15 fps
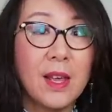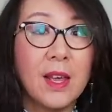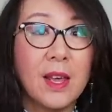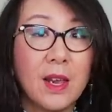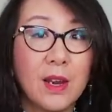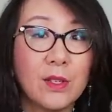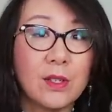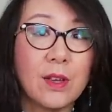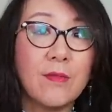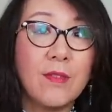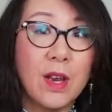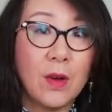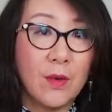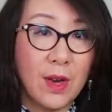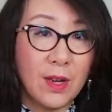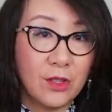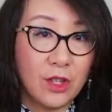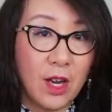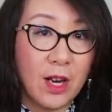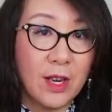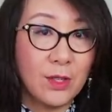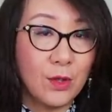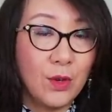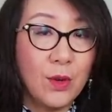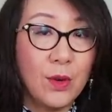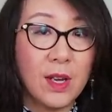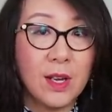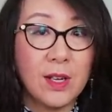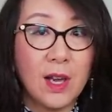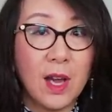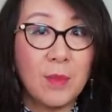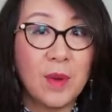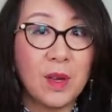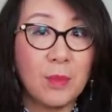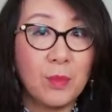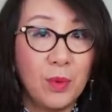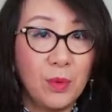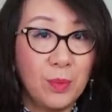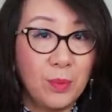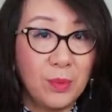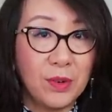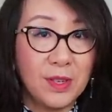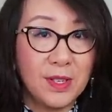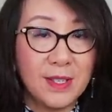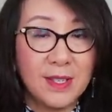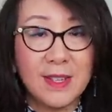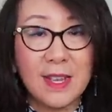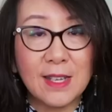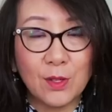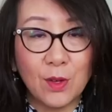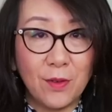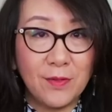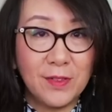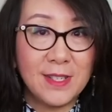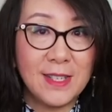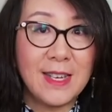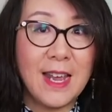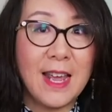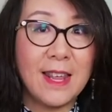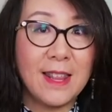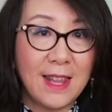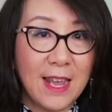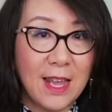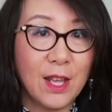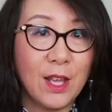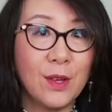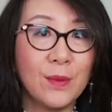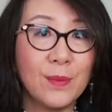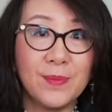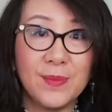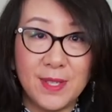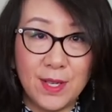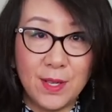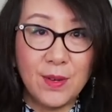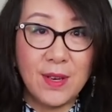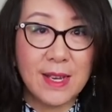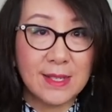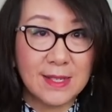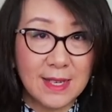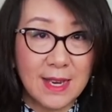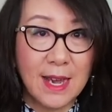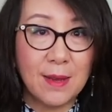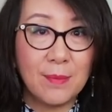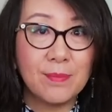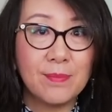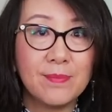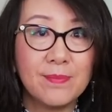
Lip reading: Here's the video on China's new economic blueprint. That's all for today. Thank you. See you next time.